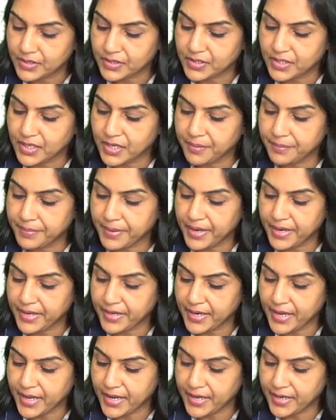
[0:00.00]
3 by
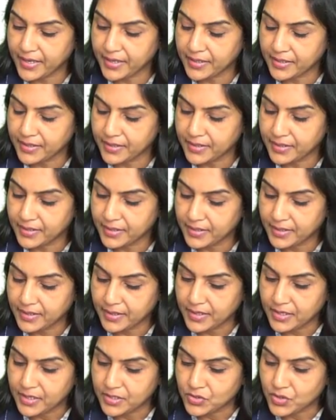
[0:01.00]
9.
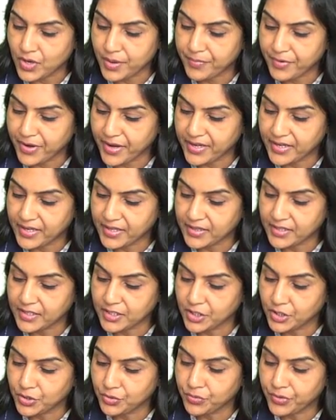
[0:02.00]
So I'm writing the
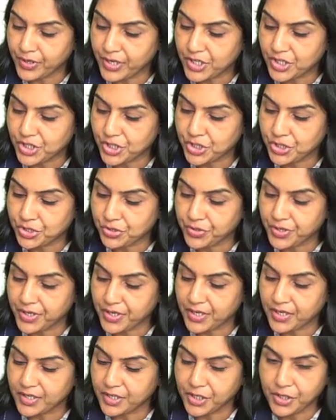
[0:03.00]
new ratio
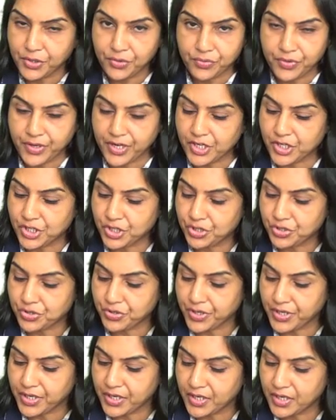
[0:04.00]
here. New ratio
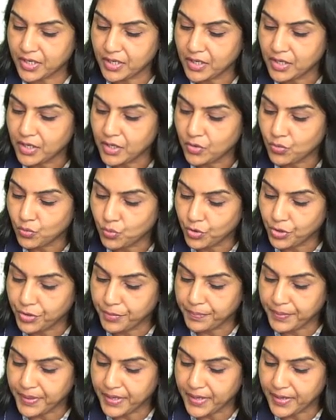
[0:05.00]
here would
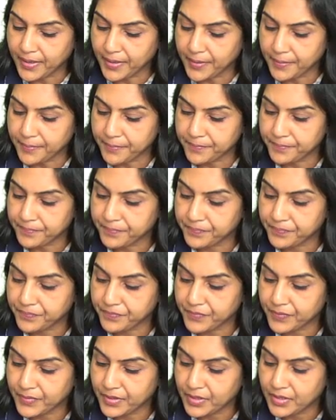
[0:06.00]
be
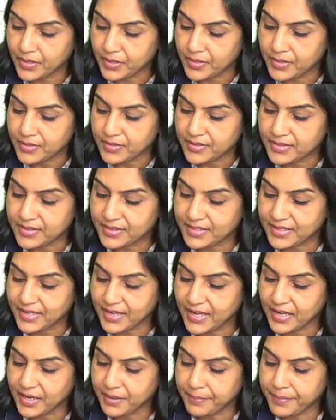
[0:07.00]

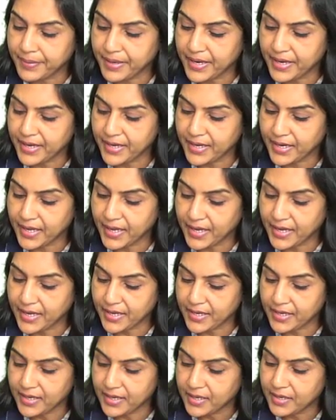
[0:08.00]
3 by
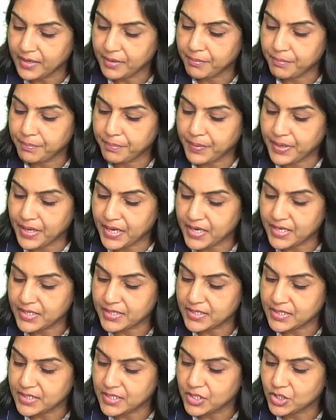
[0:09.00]
9
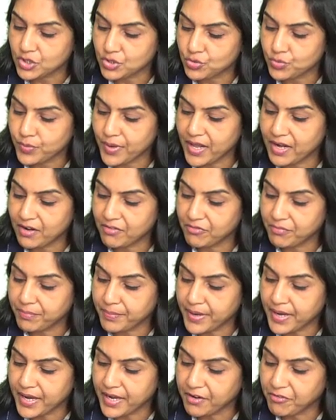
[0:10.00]
plus 12
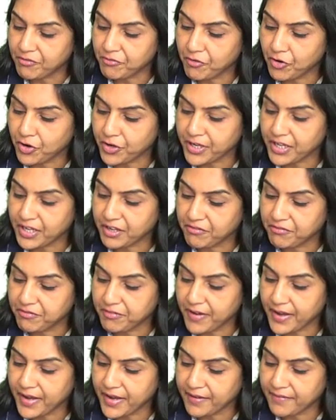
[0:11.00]
by
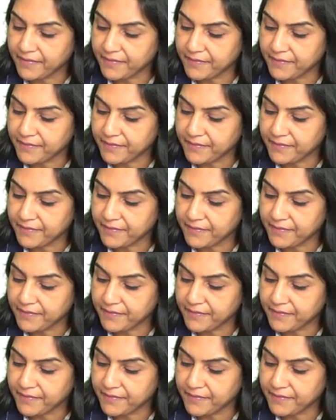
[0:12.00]
45.